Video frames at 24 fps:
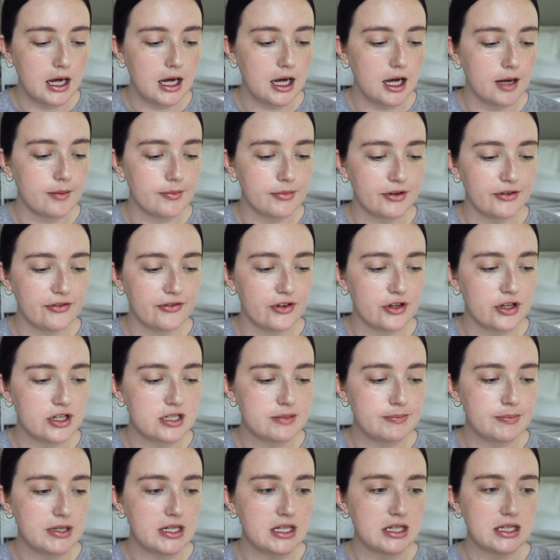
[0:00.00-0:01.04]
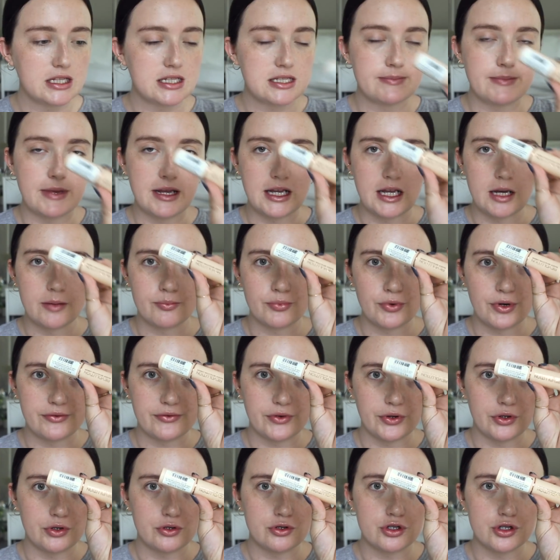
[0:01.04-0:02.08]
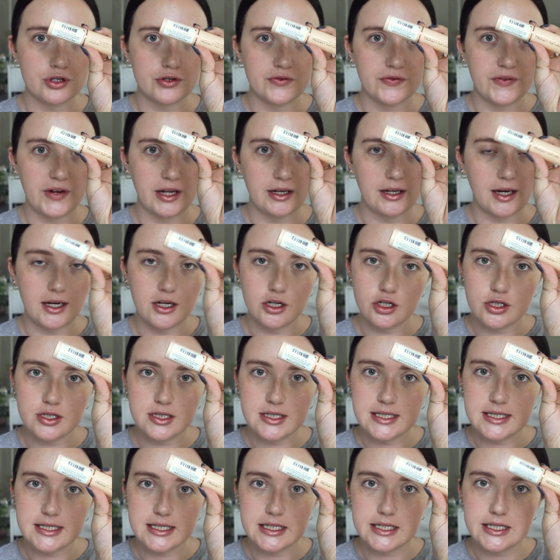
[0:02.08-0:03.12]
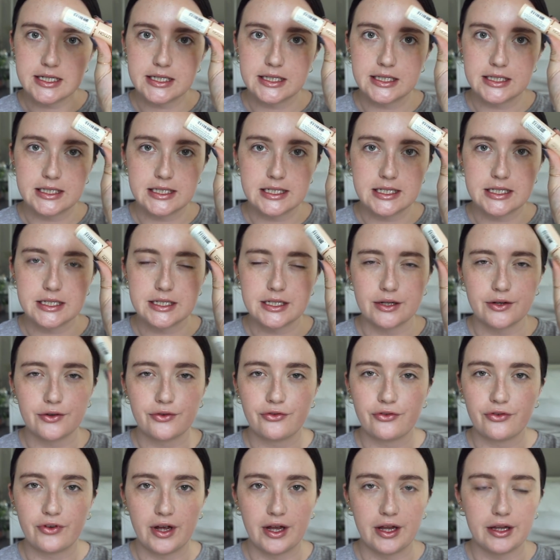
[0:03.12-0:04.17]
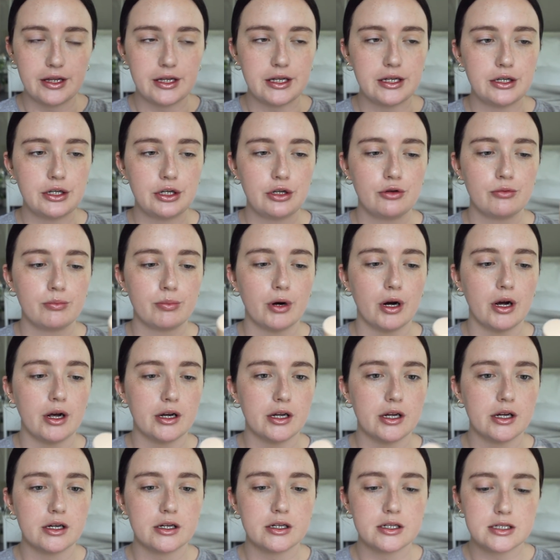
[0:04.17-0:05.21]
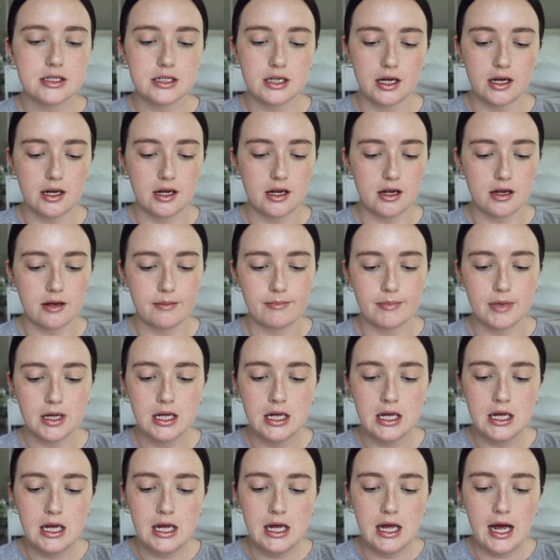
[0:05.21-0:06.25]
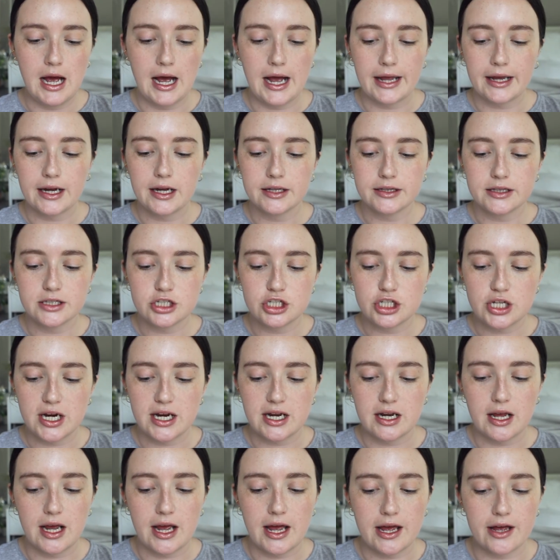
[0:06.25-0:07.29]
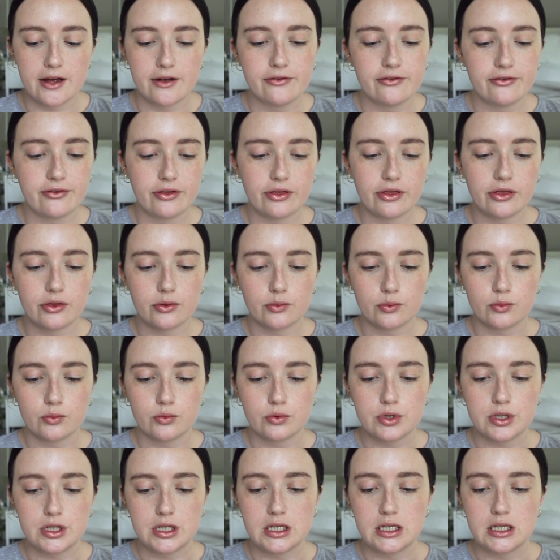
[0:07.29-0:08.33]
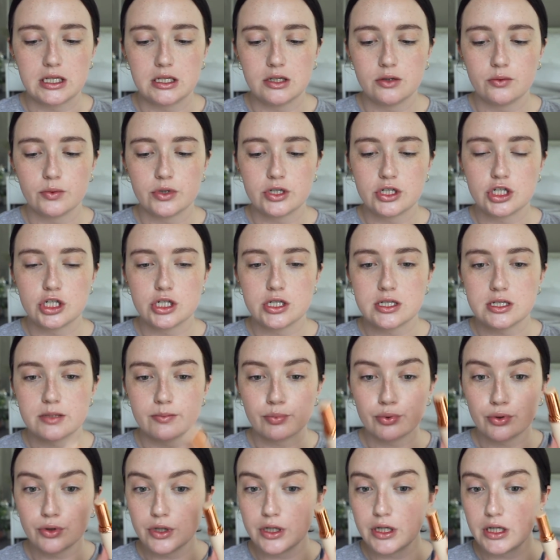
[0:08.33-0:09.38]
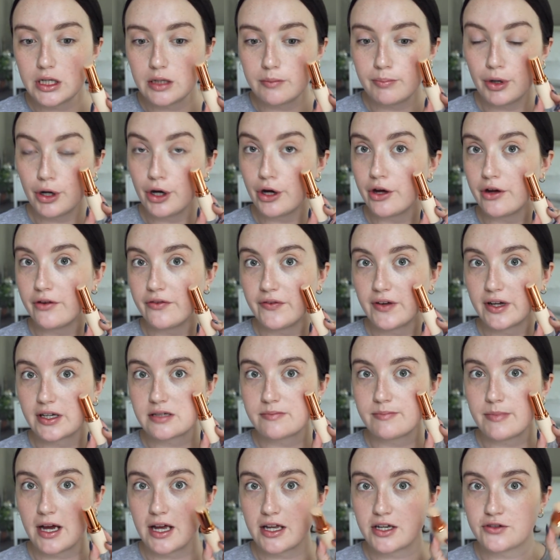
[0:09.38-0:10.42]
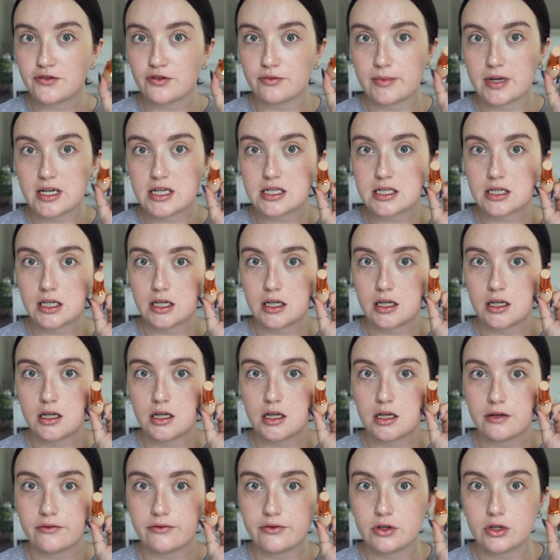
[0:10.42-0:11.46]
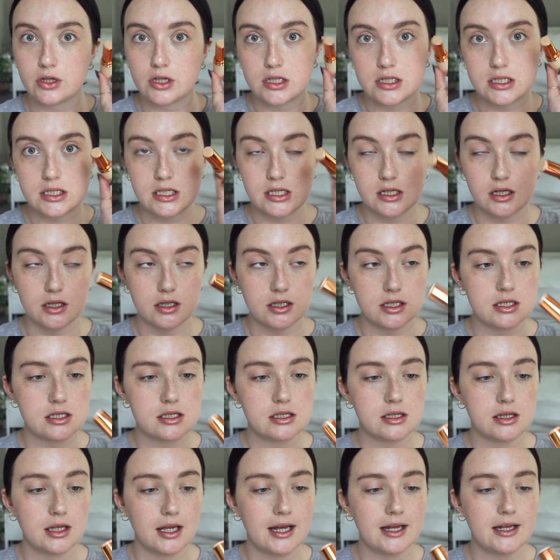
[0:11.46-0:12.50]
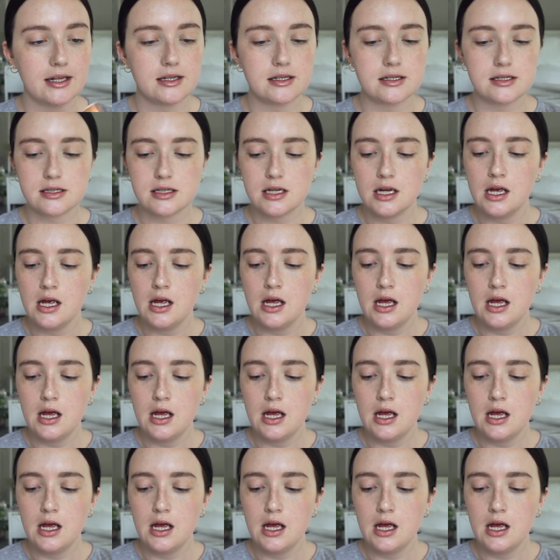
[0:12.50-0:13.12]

The first being this Makeup Revolution foundation stick. This is a fairly new product. I got the shade F3, which is a pretty perfect match for my skin, if you can see on this lens.